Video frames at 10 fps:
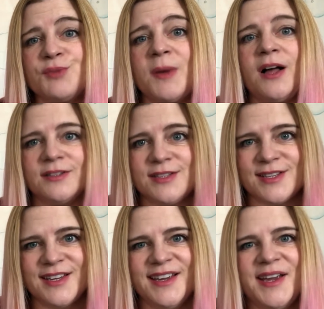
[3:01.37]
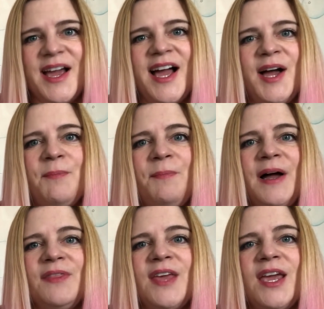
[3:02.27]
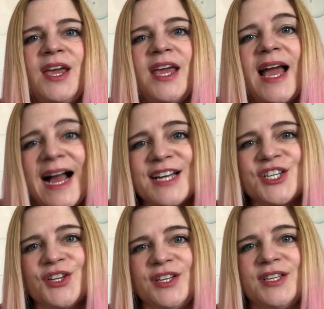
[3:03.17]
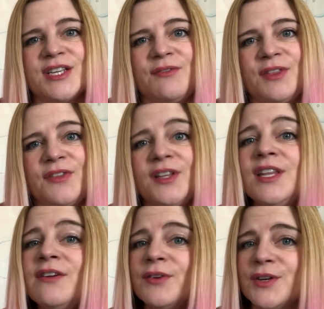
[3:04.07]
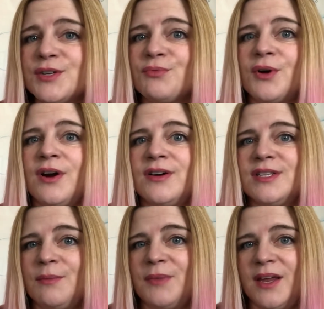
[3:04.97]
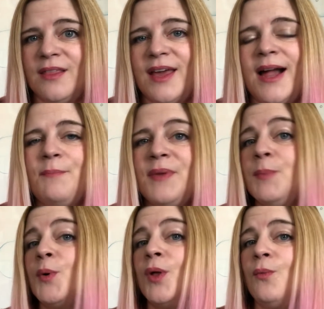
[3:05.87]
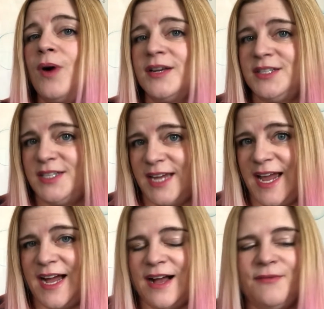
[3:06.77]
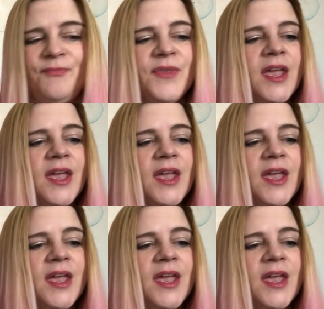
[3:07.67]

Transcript: the schmaltz, but they actually discovered that the livers were something that people wanted to have.